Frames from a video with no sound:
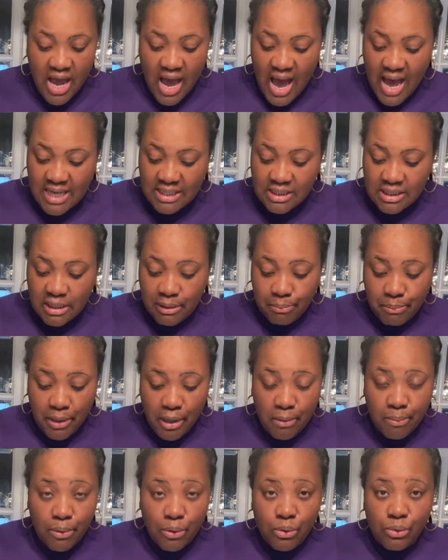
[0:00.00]
I see
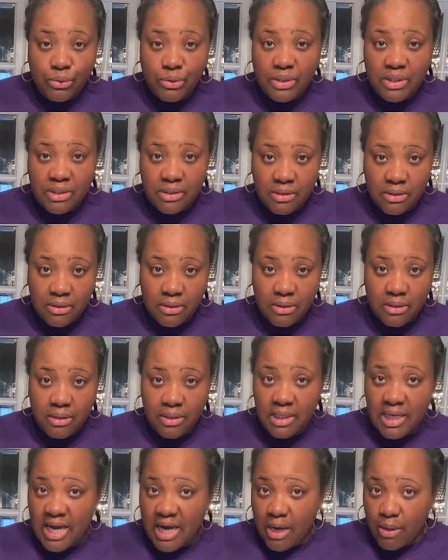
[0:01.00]
bubbles,
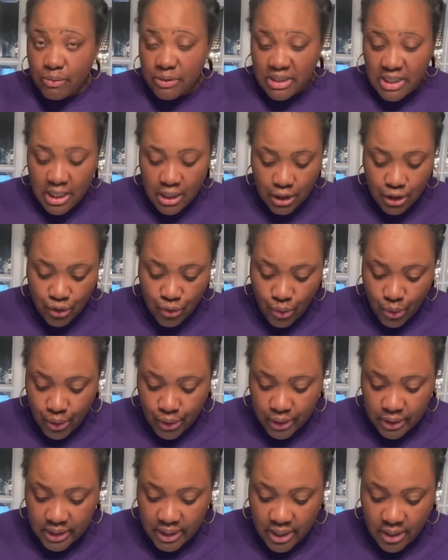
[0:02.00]
like I was telling you
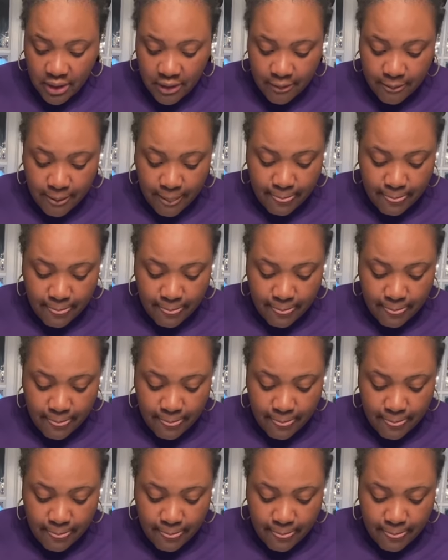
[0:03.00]
earlier.